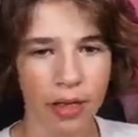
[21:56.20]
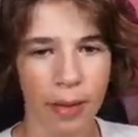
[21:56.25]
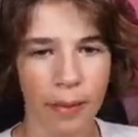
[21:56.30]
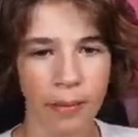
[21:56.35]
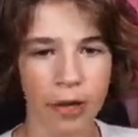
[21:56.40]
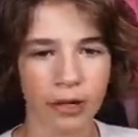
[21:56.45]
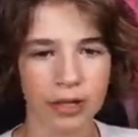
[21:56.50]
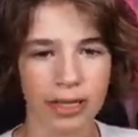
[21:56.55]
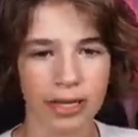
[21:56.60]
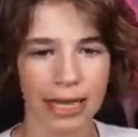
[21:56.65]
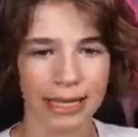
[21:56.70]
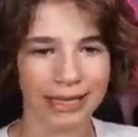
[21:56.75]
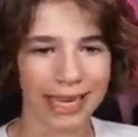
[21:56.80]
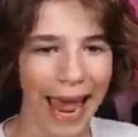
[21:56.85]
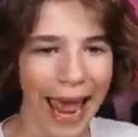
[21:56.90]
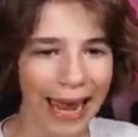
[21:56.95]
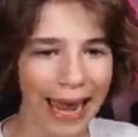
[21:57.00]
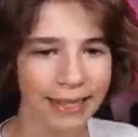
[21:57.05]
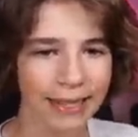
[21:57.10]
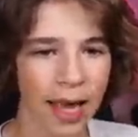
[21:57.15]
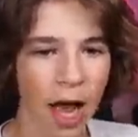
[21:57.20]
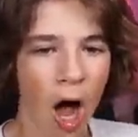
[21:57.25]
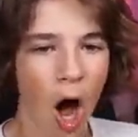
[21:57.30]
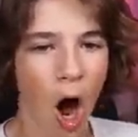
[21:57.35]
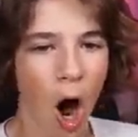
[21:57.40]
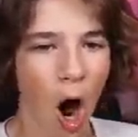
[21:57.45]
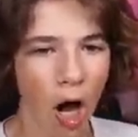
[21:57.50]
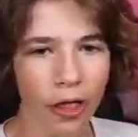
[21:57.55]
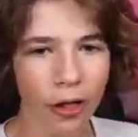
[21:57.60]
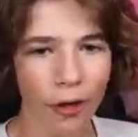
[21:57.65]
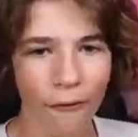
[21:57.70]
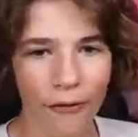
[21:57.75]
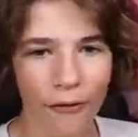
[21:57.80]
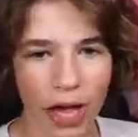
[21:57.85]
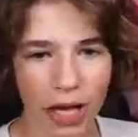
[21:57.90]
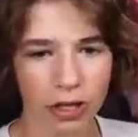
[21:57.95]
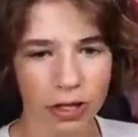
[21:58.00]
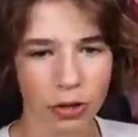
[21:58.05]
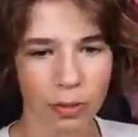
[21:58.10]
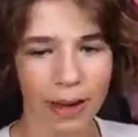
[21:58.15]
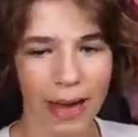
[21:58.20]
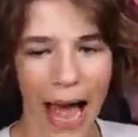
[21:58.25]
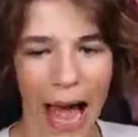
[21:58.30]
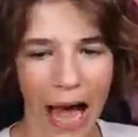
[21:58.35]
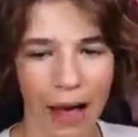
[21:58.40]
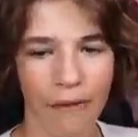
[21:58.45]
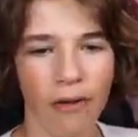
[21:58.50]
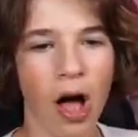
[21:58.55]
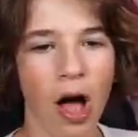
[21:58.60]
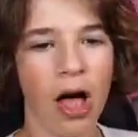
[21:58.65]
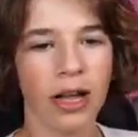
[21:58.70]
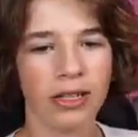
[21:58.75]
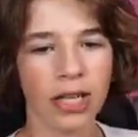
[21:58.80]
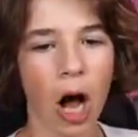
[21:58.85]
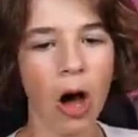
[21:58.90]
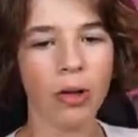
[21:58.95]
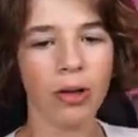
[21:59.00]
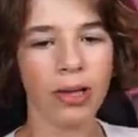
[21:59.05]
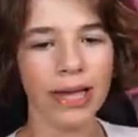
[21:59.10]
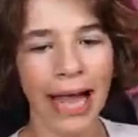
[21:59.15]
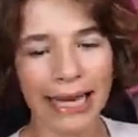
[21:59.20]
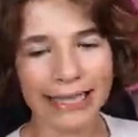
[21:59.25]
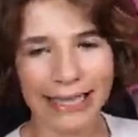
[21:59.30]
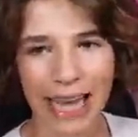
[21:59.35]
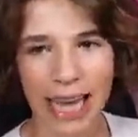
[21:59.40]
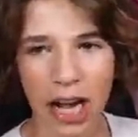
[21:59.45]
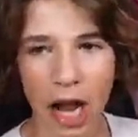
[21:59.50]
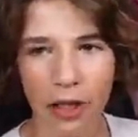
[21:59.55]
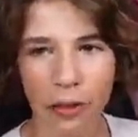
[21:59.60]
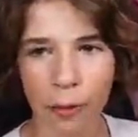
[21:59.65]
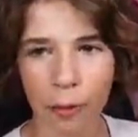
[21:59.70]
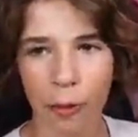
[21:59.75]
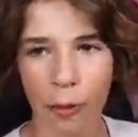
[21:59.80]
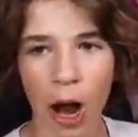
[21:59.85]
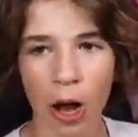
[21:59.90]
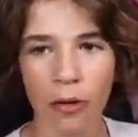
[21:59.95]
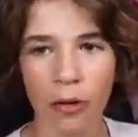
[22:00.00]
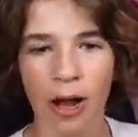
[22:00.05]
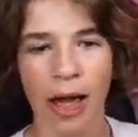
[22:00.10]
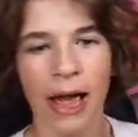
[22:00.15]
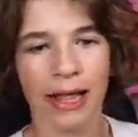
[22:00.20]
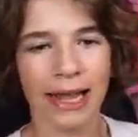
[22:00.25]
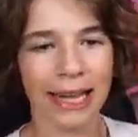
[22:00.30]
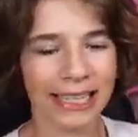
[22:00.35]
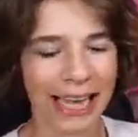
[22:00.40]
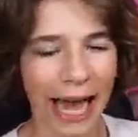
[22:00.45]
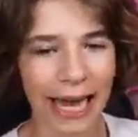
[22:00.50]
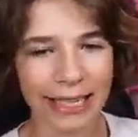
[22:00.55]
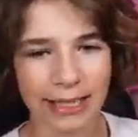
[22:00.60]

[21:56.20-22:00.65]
using the tanks, all the vehicles we have. So let's get on the road, let's head to